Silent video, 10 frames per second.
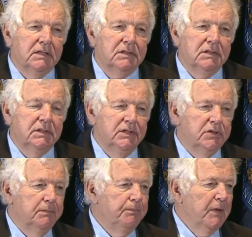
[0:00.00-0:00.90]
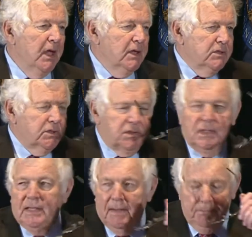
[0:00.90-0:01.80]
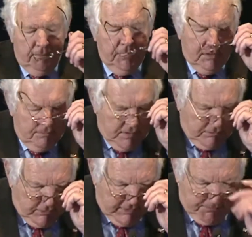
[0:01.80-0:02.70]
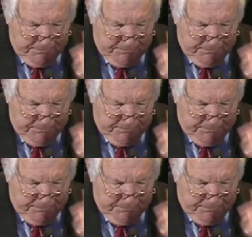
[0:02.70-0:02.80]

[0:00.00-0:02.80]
decision. Yep, I agree.